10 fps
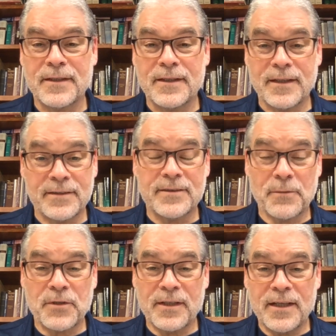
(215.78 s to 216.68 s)
It's
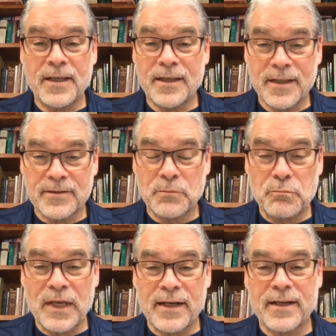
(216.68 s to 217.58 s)
something he has
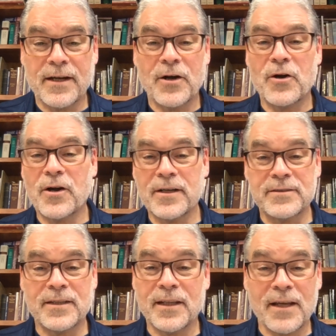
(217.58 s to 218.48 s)
embedded in our heart. It's the
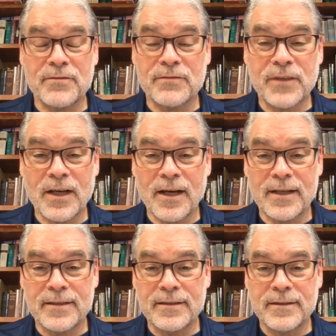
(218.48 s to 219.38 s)
love of God
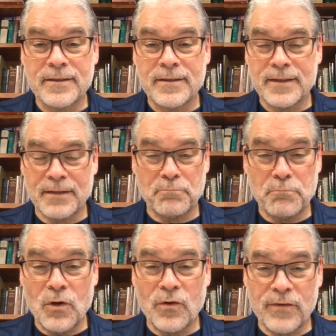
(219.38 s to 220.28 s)
that
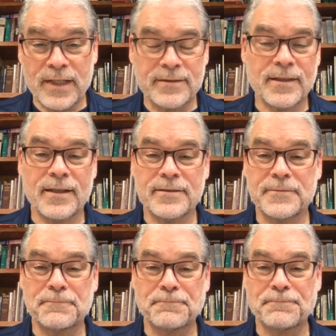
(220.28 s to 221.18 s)
motivates us.
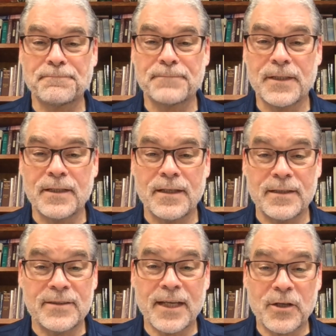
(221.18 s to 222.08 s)
In
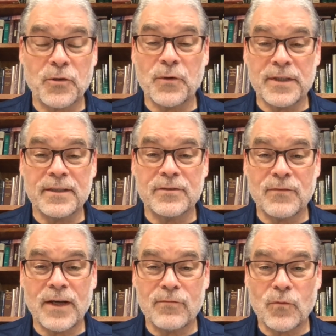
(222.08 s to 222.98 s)
2 Corinthians
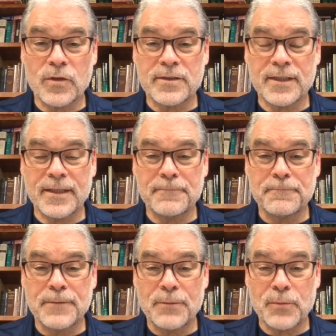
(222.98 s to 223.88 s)
5:14.
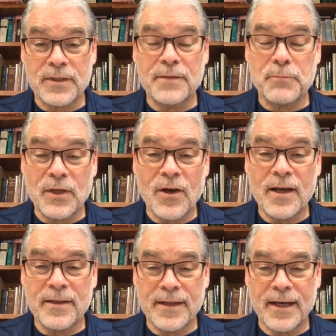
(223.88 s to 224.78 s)
But then
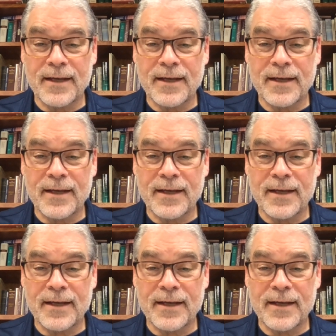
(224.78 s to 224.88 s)
beyond that,